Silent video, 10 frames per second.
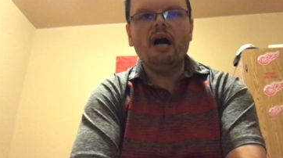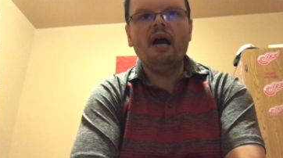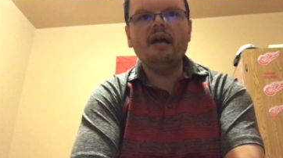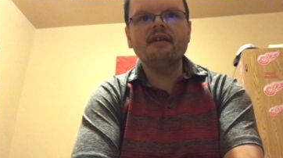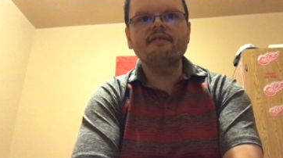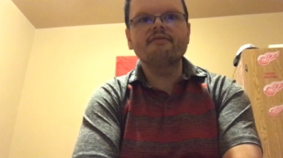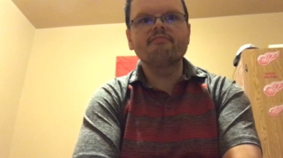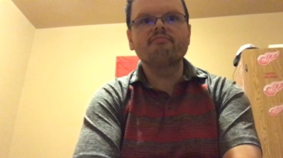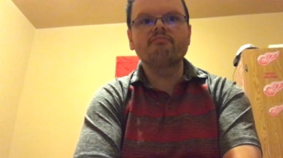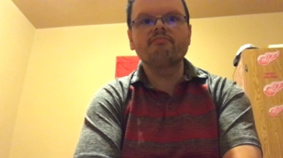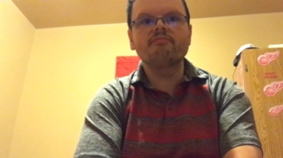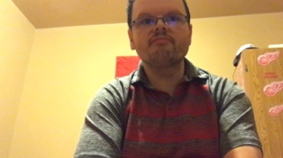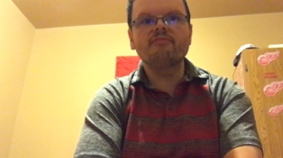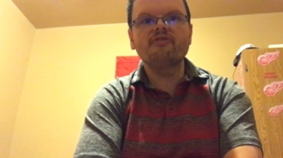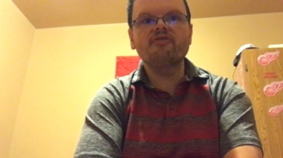uh, I
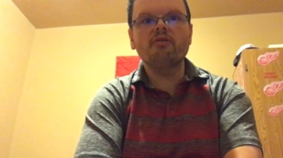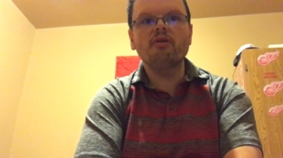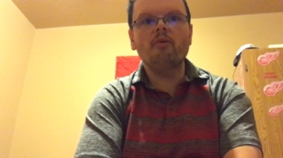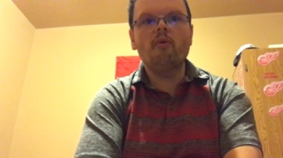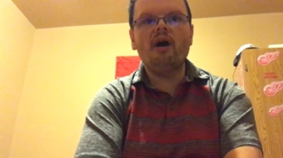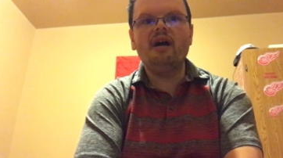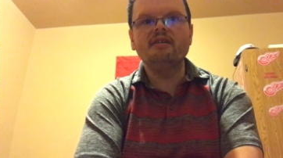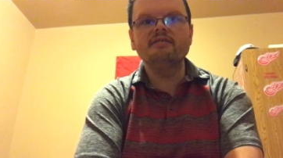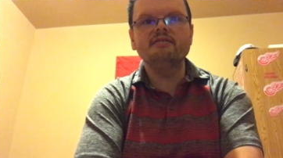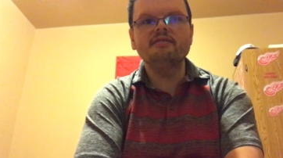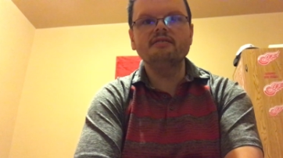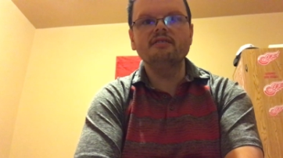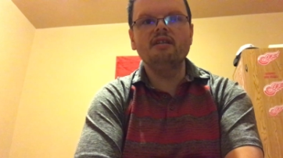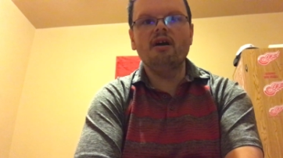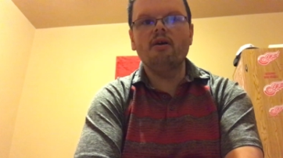just don't know what,
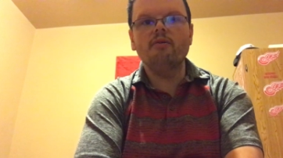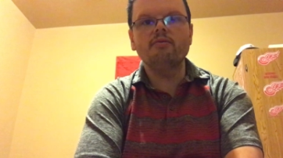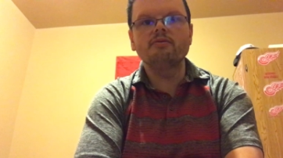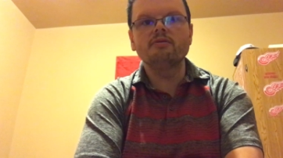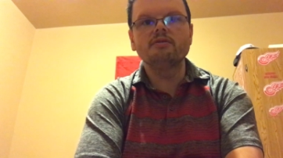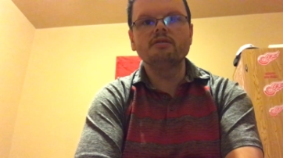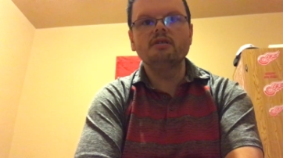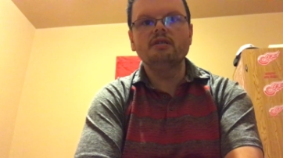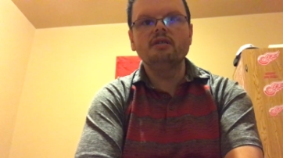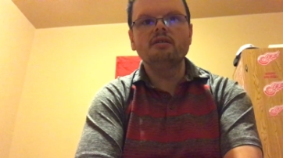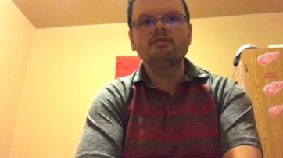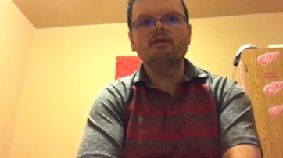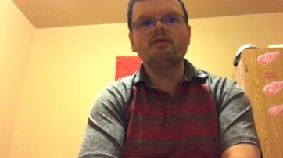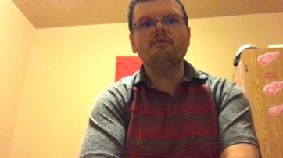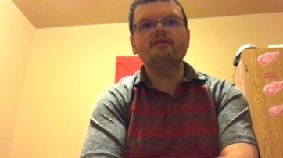you know,
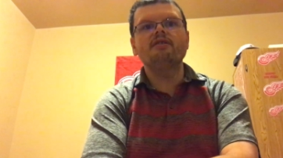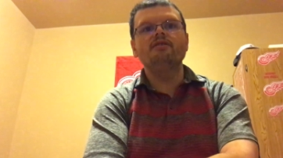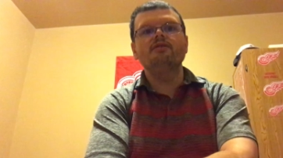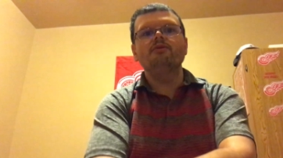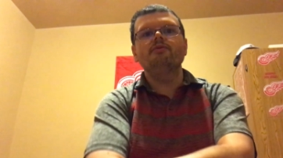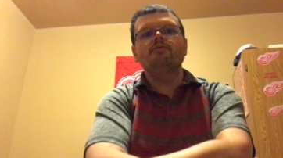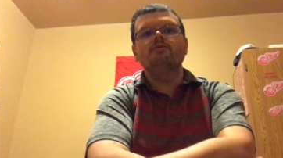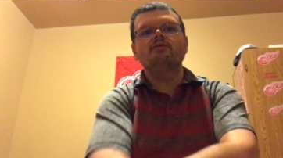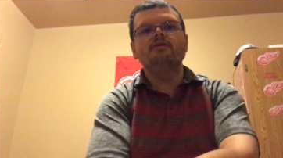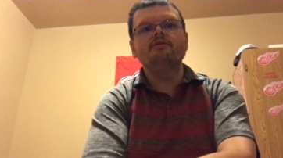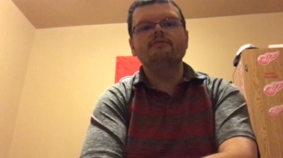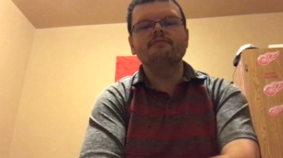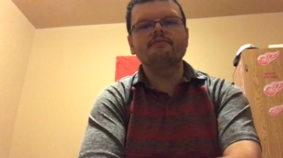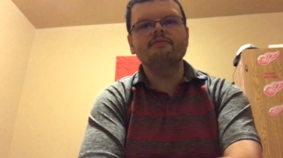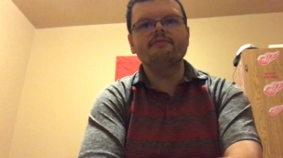don't know what to do
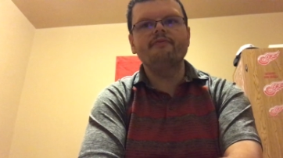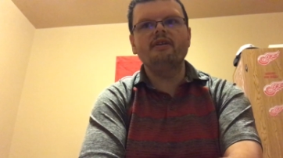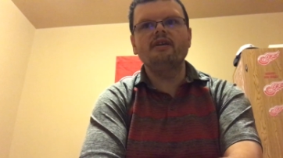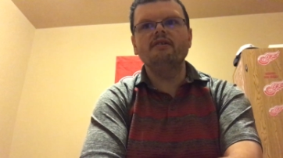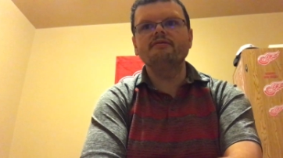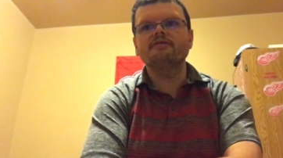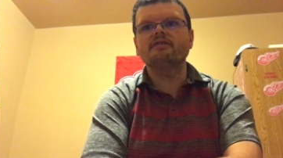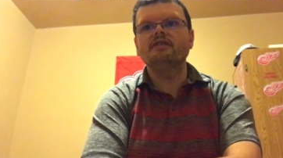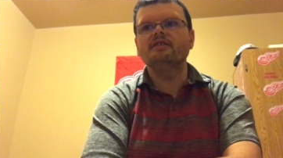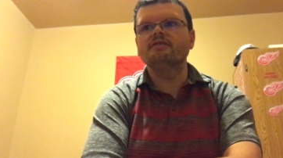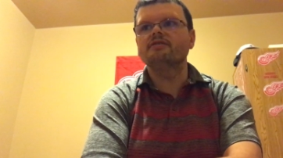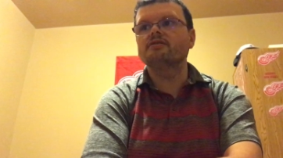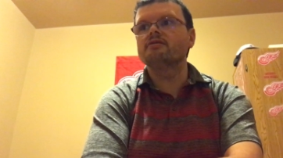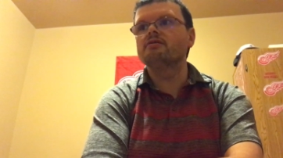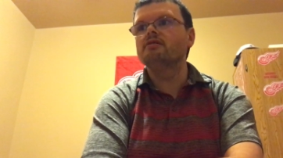for videos
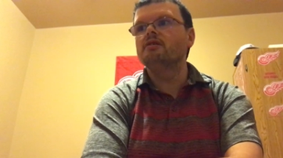because